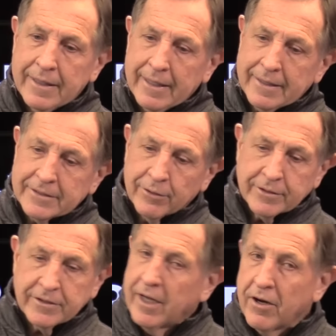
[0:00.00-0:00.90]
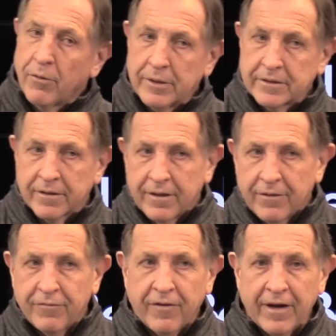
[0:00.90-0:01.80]
Uh, so it's not always a,
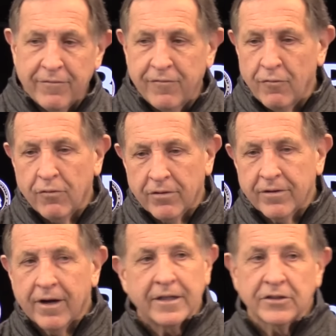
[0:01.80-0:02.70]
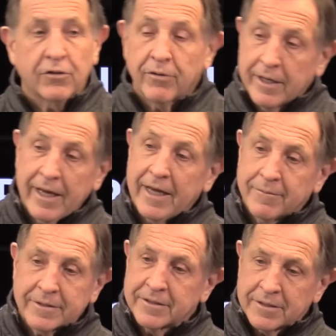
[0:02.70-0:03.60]
a, 5-4 or high-scoring
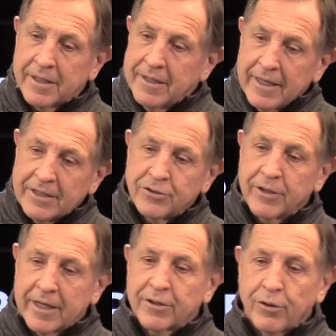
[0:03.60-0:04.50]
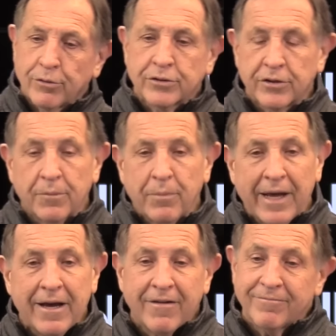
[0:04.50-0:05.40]
games. As as you get closer to
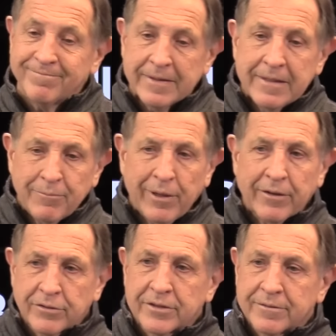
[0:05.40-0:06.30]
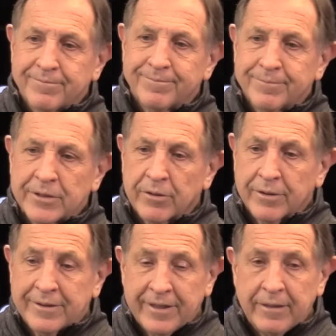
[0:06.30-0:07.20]
playoff, players, you know,
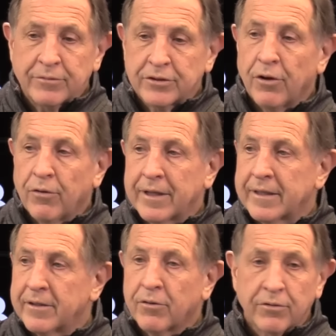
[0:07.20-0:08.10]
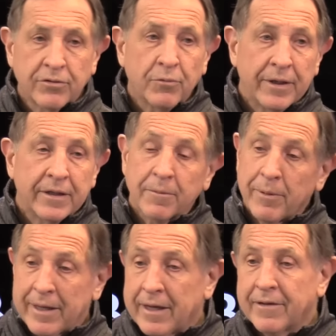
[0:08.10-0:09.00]
and teams know that in order to win in the
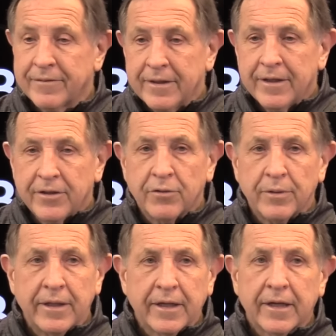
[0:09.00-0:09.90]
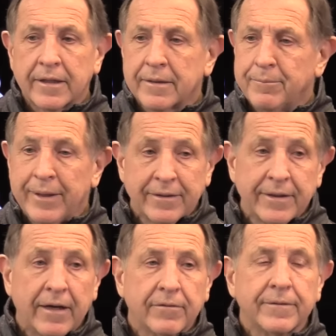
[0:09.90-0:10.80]
playoff, you really got to bear
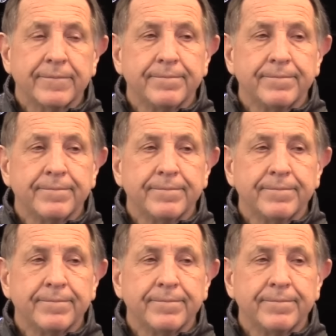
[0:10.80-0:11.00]
down.